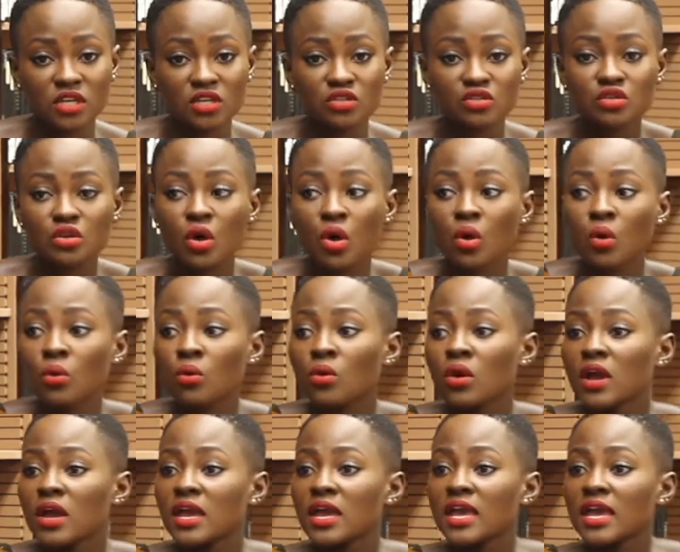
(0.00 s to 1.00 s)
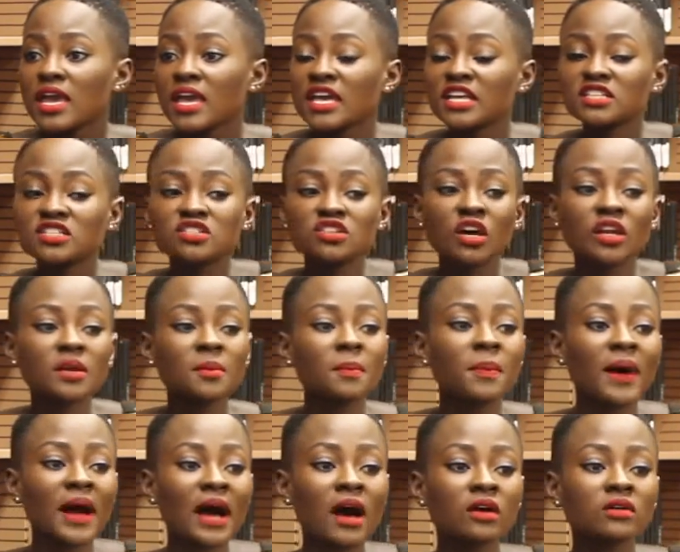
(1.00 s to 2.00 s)
So it's not
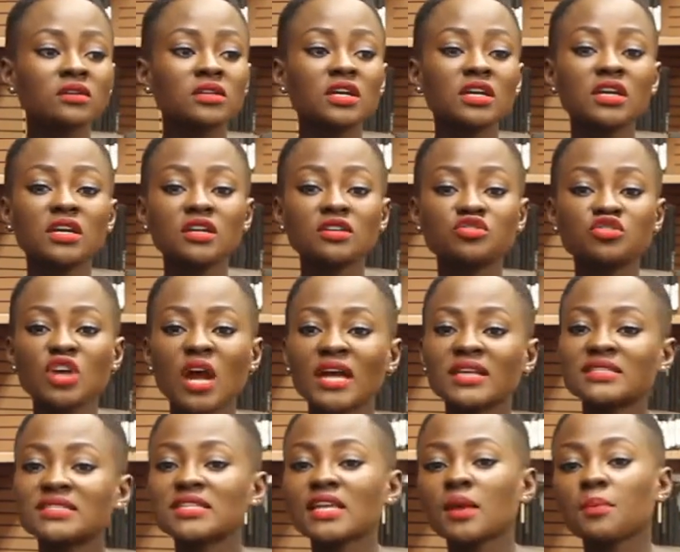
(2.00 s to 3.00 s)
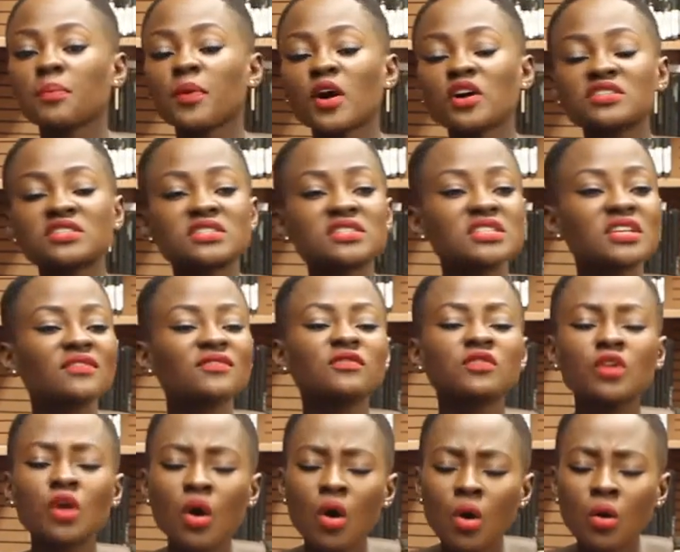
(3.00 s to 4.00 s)
about try and stay positive.
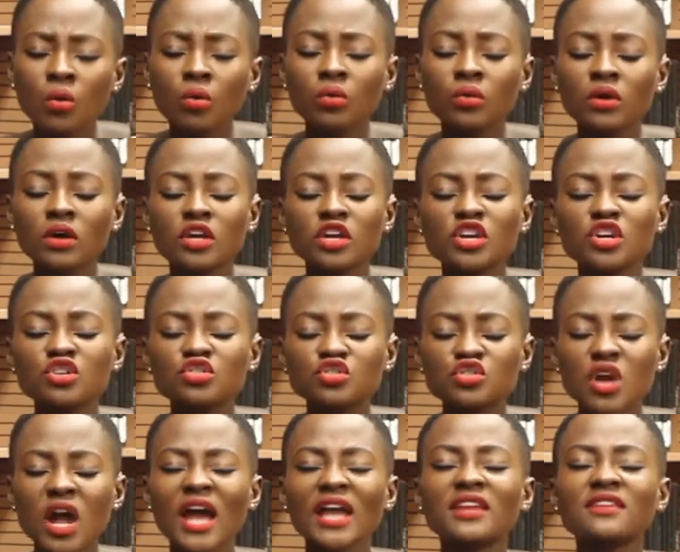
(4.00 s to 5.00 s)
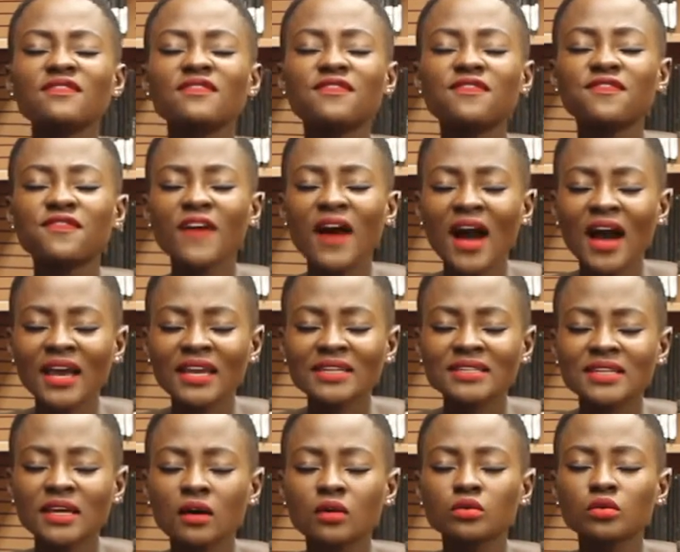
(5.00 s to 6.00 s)
No, try and
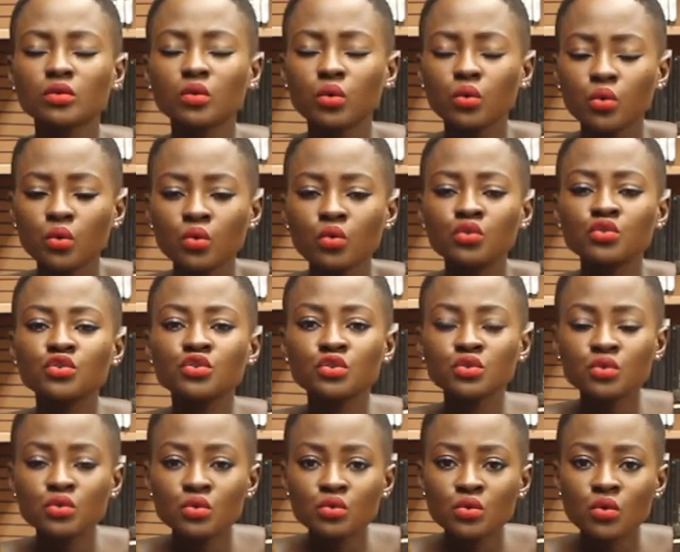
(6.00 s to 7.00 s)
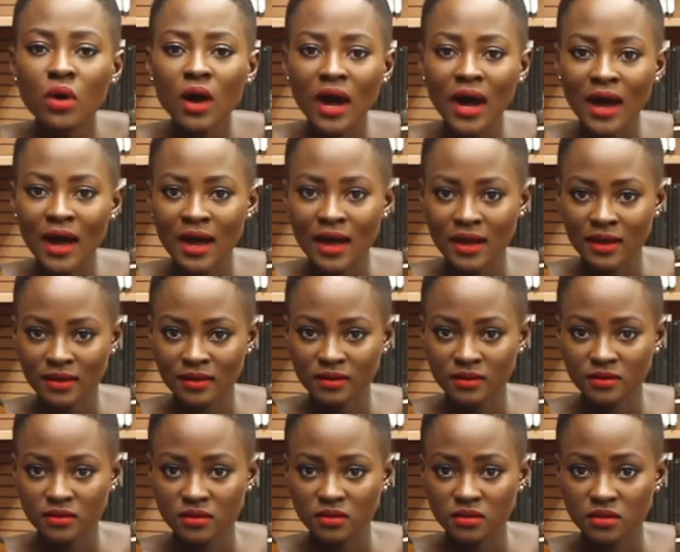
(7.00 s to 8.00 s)
find out who you are.
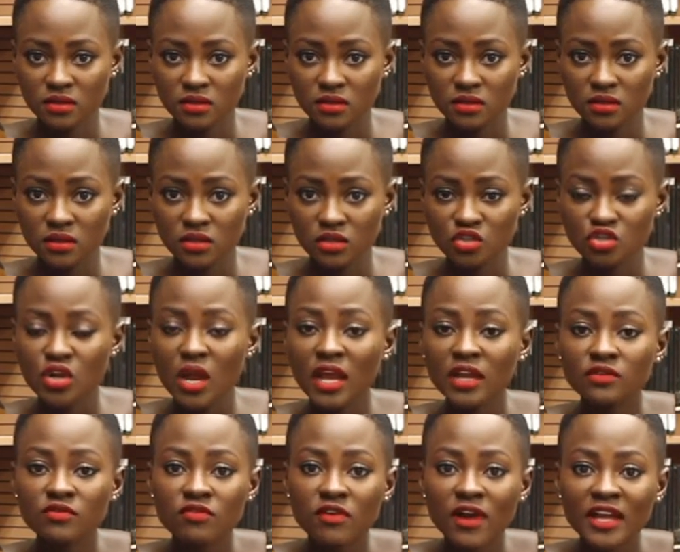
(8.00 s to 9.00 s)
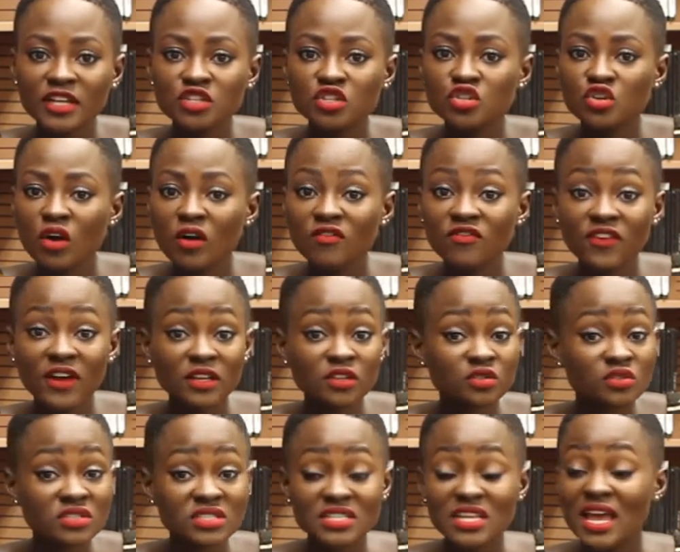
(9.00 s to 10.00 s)
Try and write your
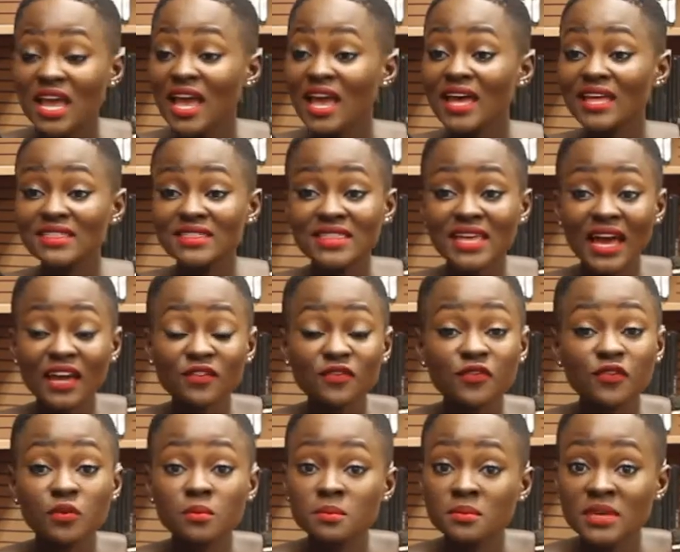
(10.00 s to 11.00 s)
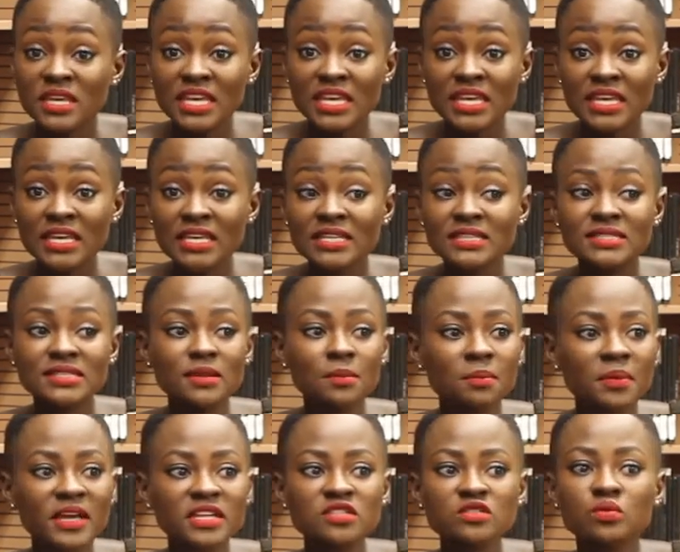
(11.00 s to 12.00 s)
values. That for me is the
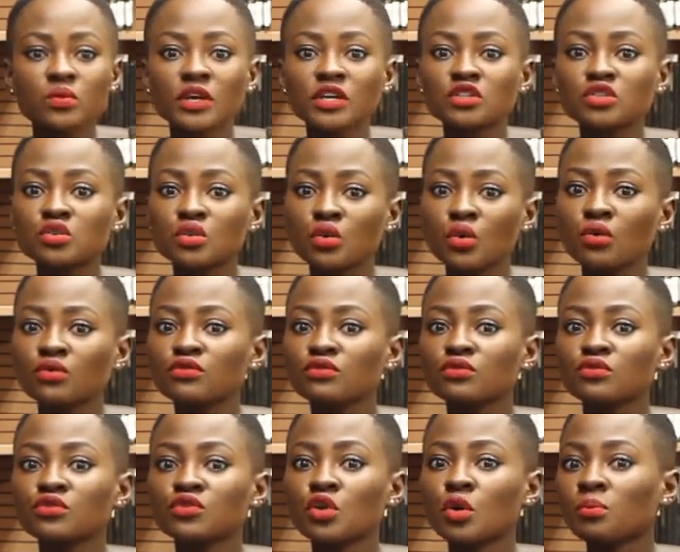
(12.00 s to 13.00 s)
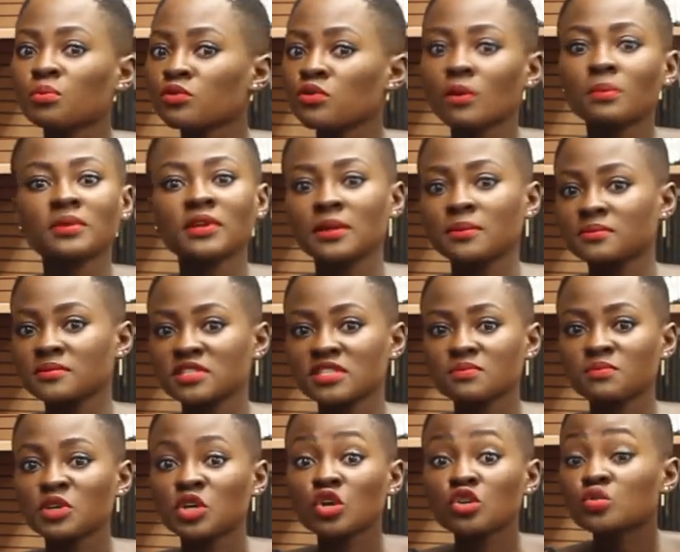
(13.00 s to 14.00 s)
best way to go through your
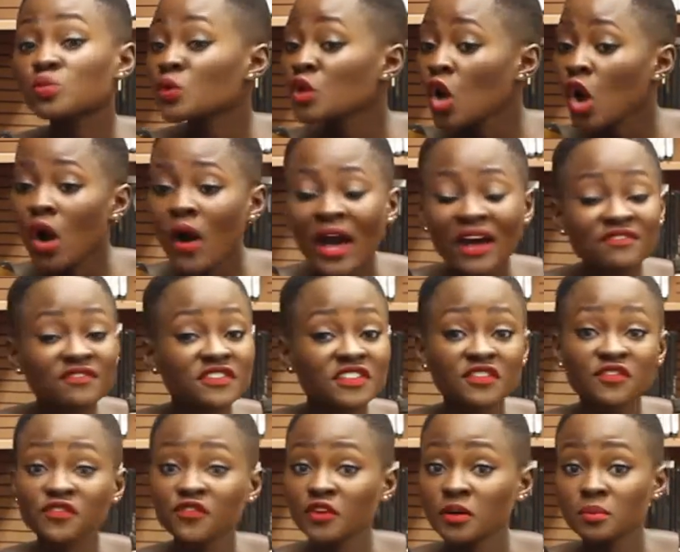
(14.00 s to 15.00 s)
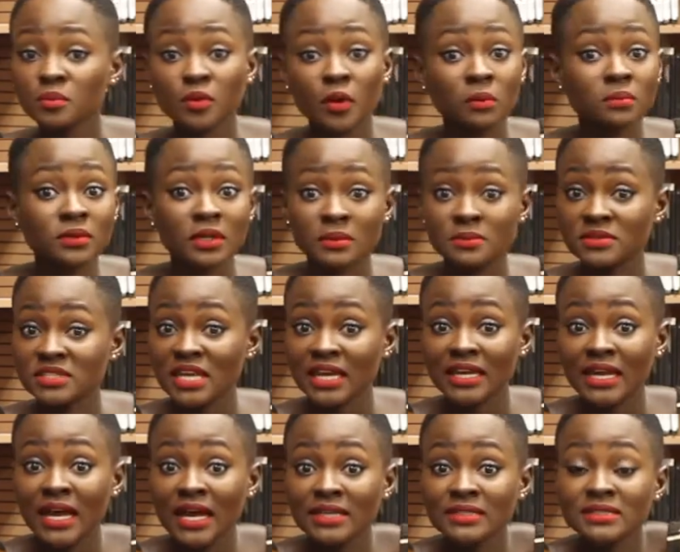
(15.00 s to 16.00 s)
problems because we all have different problems.
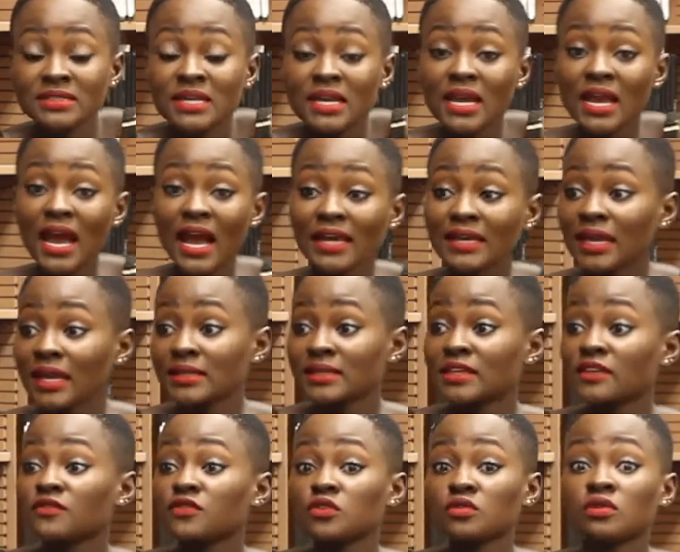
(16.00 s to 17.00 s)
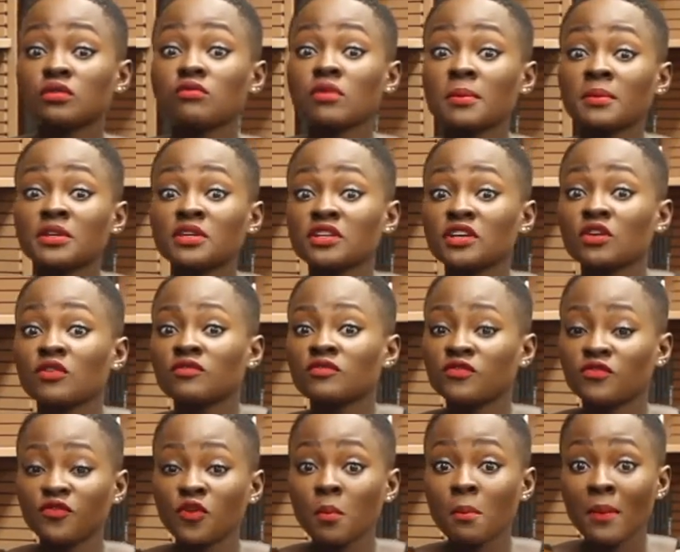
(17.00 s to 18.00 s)
I can't I can't give you the remedy of
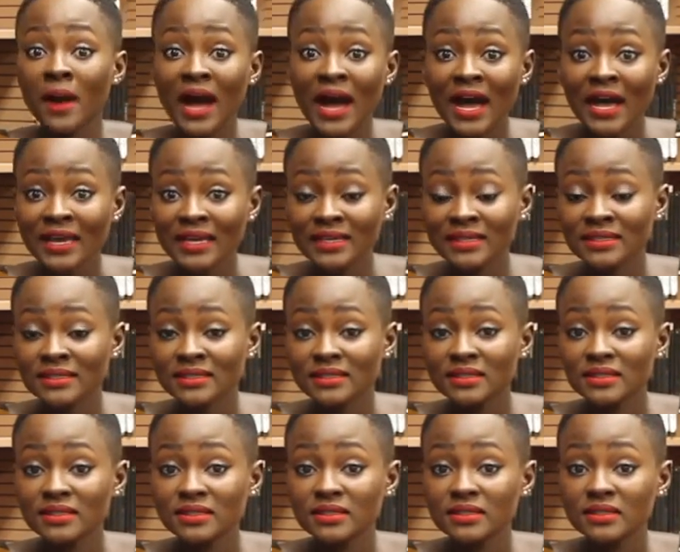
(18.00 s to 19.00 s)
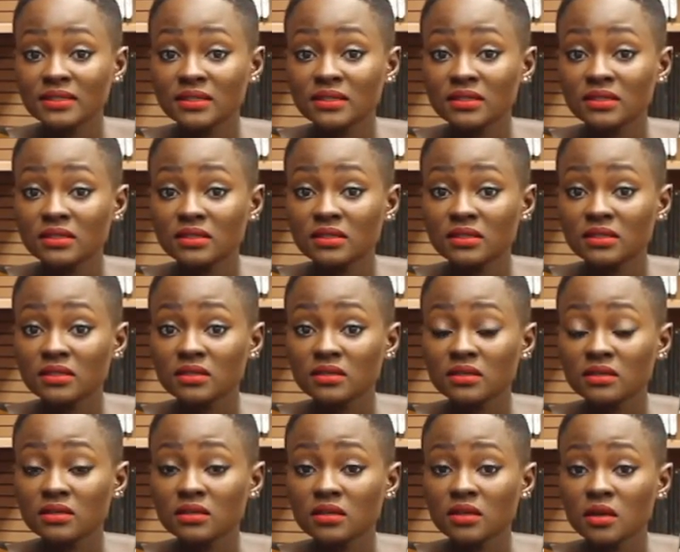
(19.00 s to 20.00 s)
for mine.
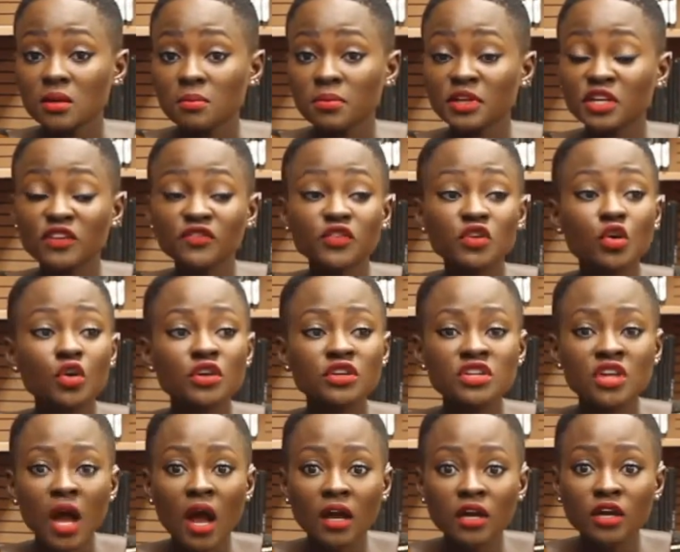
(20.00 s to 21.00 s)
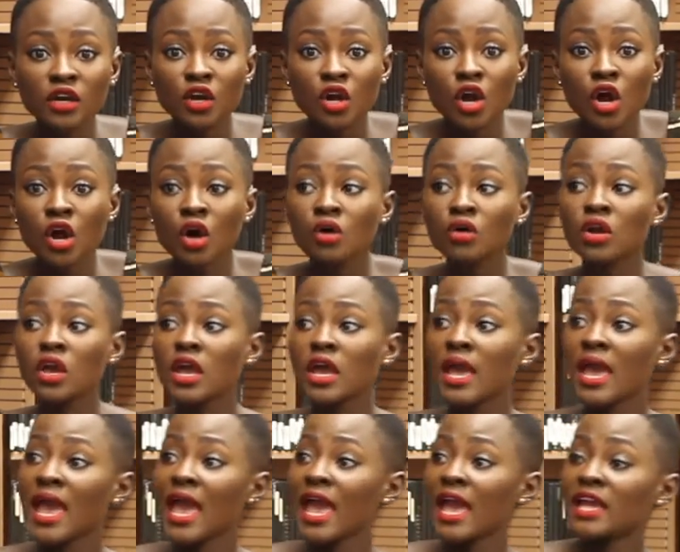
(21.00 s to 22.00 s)
But if you're a young girl
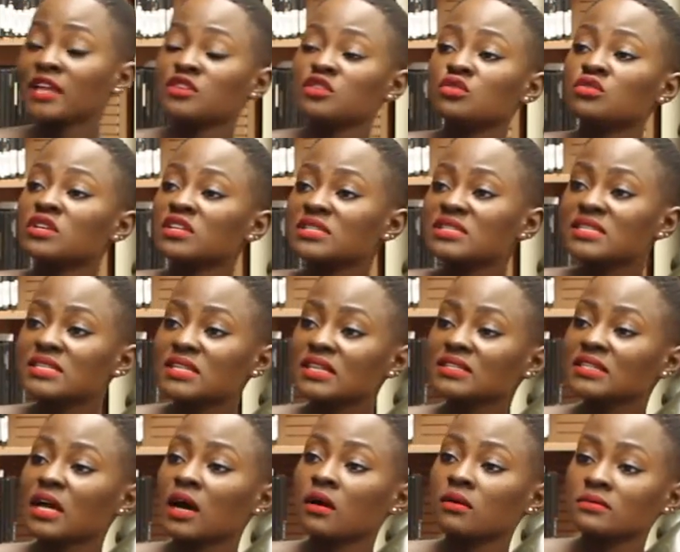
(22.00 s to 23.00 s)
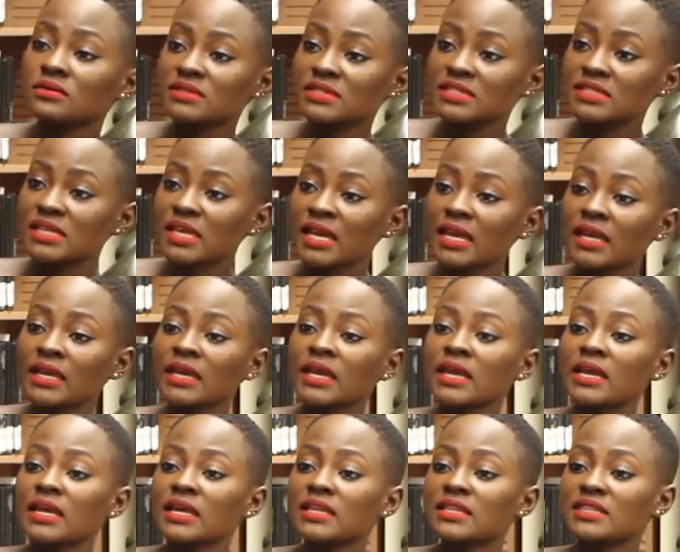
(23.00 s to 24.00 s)
and you can sit down and say,
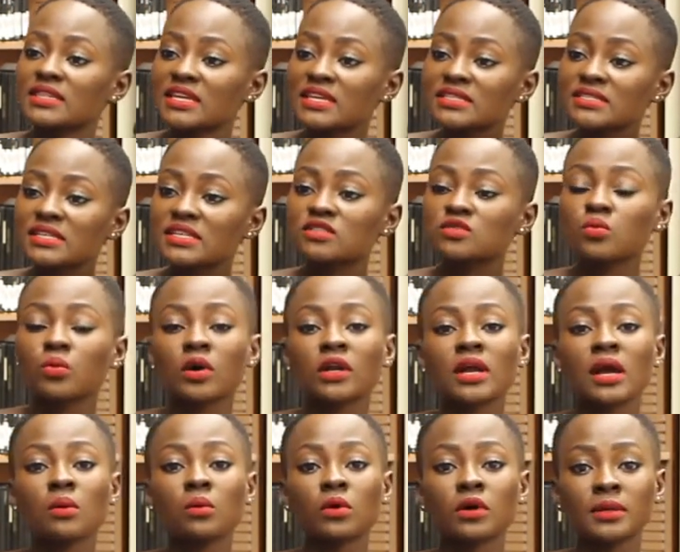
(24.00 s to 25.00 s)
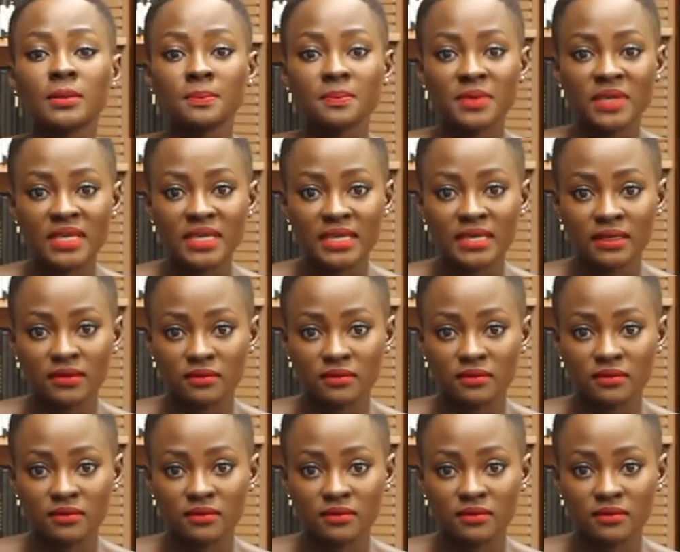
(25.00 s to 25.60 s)
This is what I want to be,